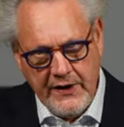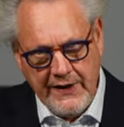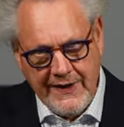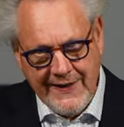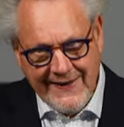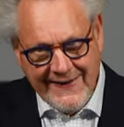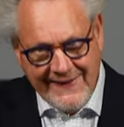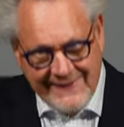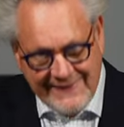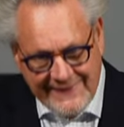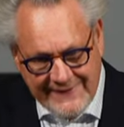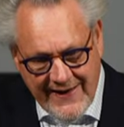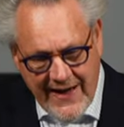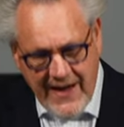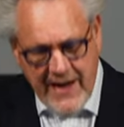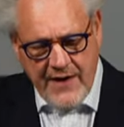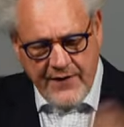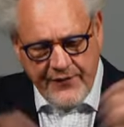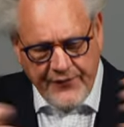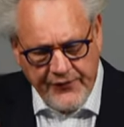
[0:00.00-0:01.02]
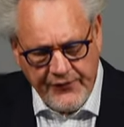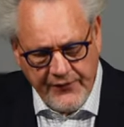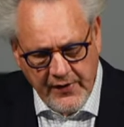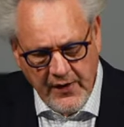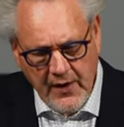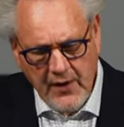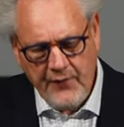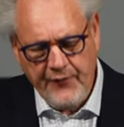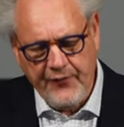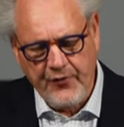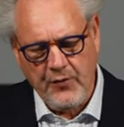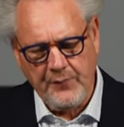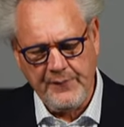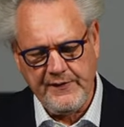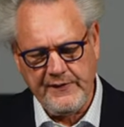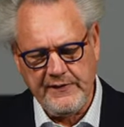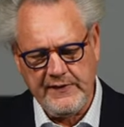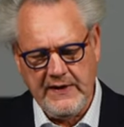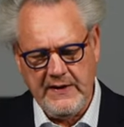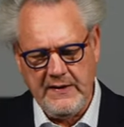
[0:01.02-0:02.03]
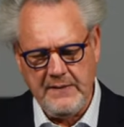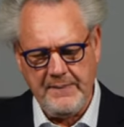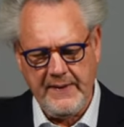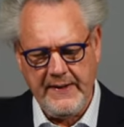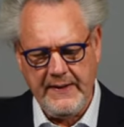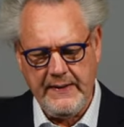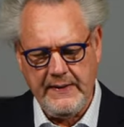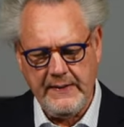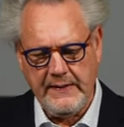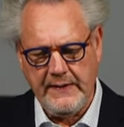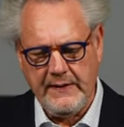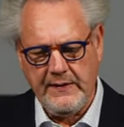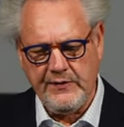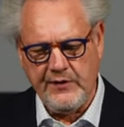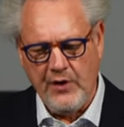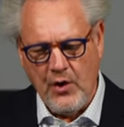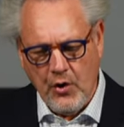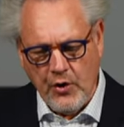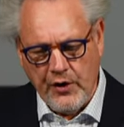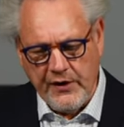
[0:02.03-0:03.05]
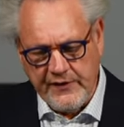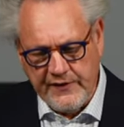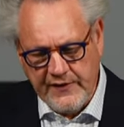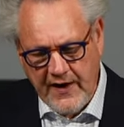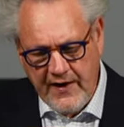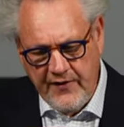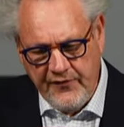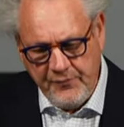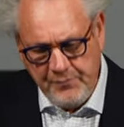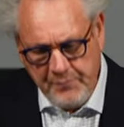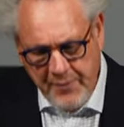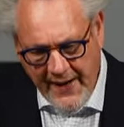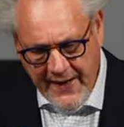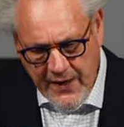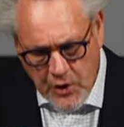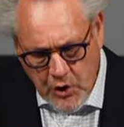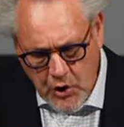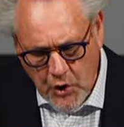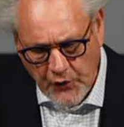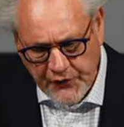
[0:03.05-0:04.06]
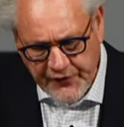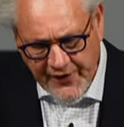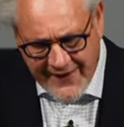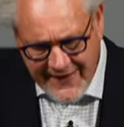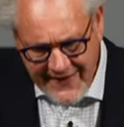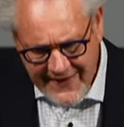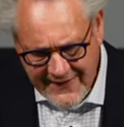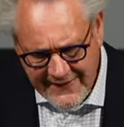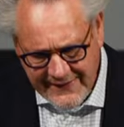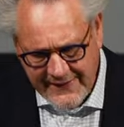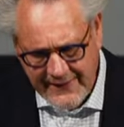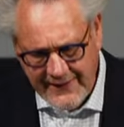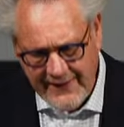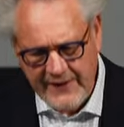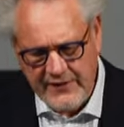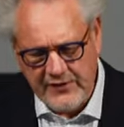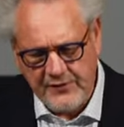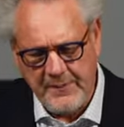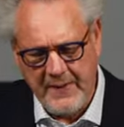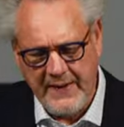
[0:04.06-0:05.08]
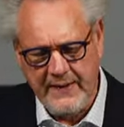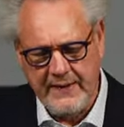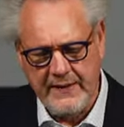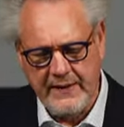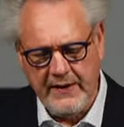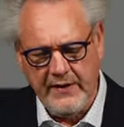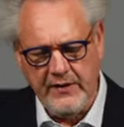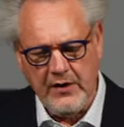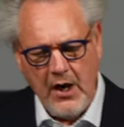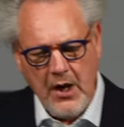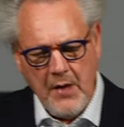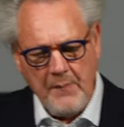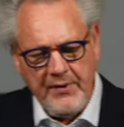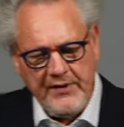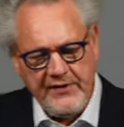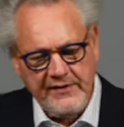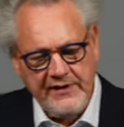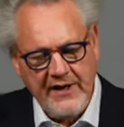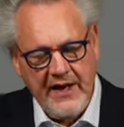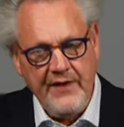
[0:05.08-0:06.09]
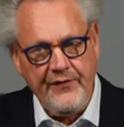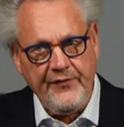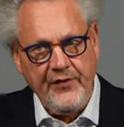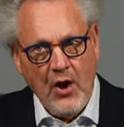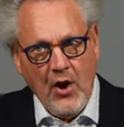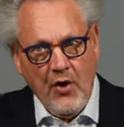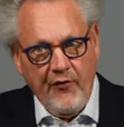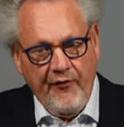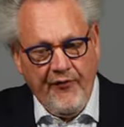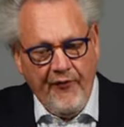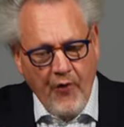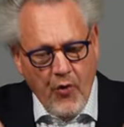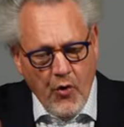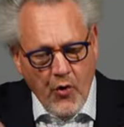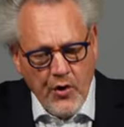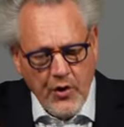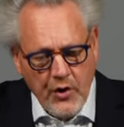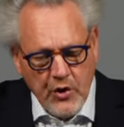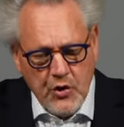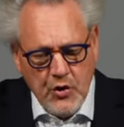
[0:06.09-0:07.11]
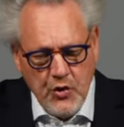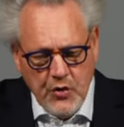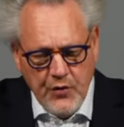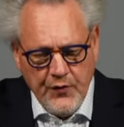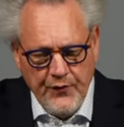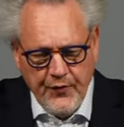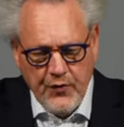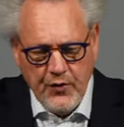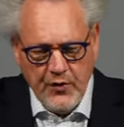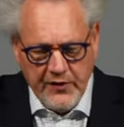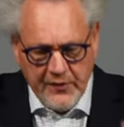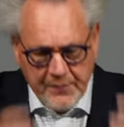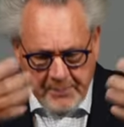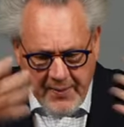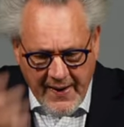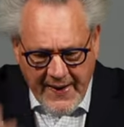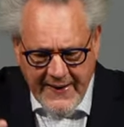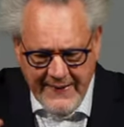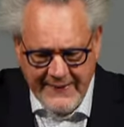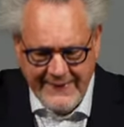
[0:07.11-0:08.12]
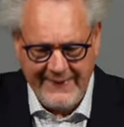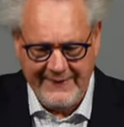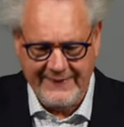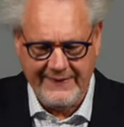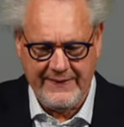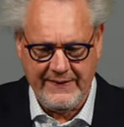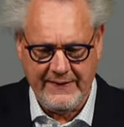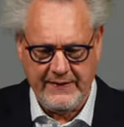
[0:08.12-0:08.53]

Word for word: saved from sin by grace, or saved by God in Christ by grace, but saved for good works by that grace.